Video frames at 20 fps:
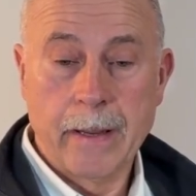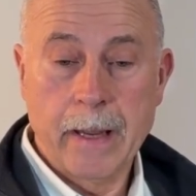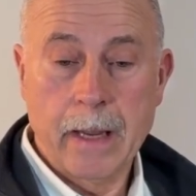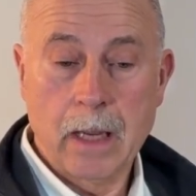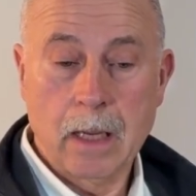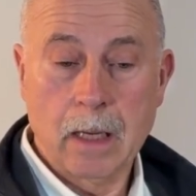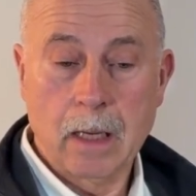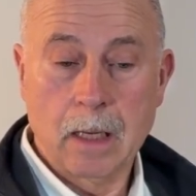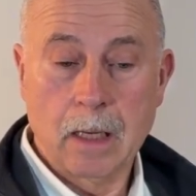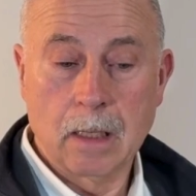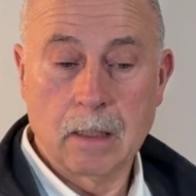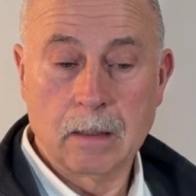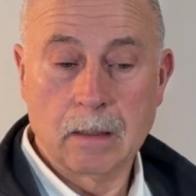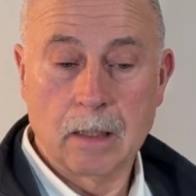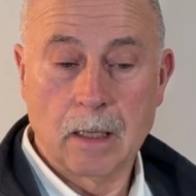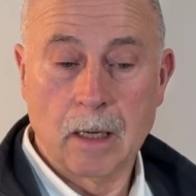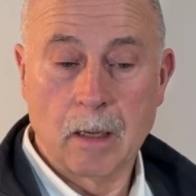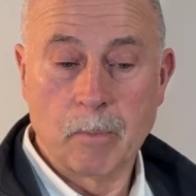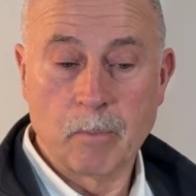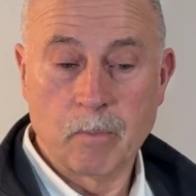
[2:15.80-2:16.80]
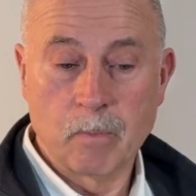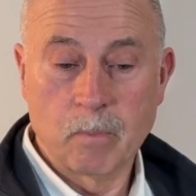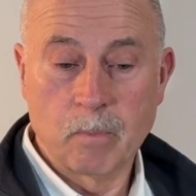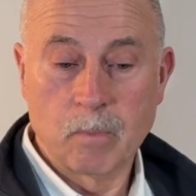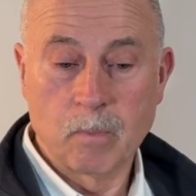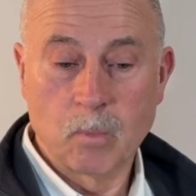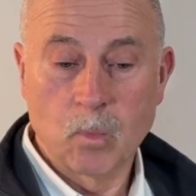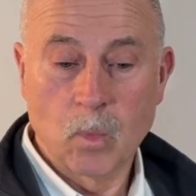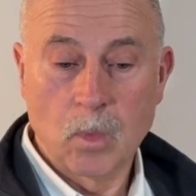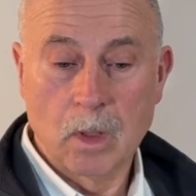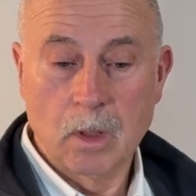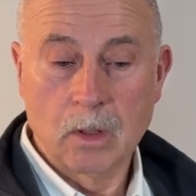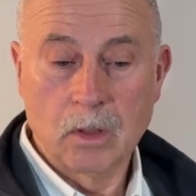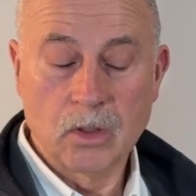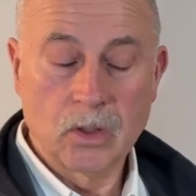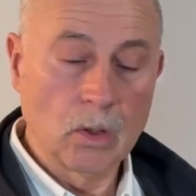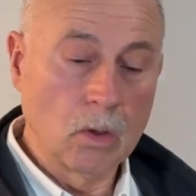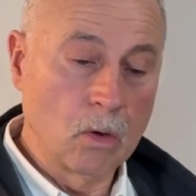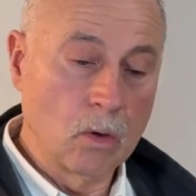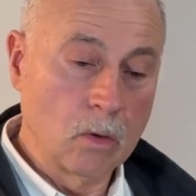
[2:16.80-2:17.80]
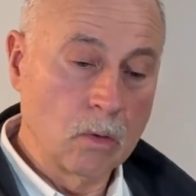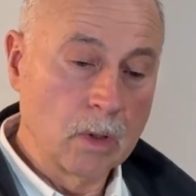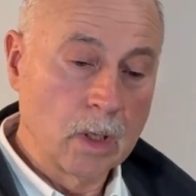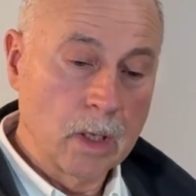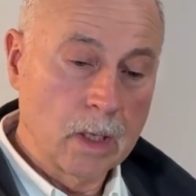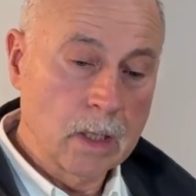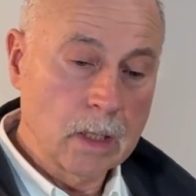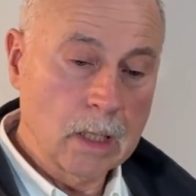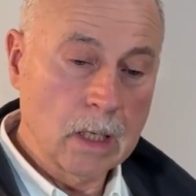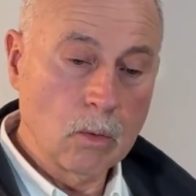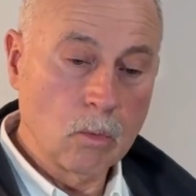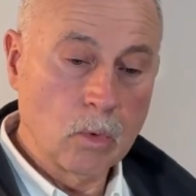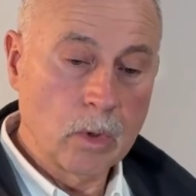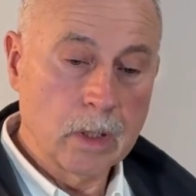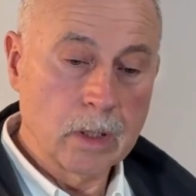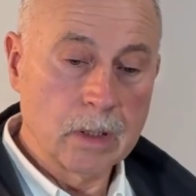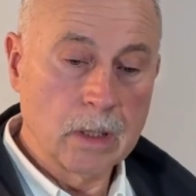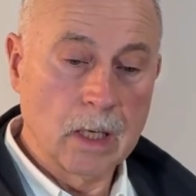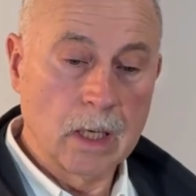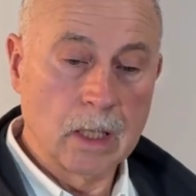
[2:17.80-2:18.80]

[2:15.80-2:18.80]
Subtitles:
And so it would,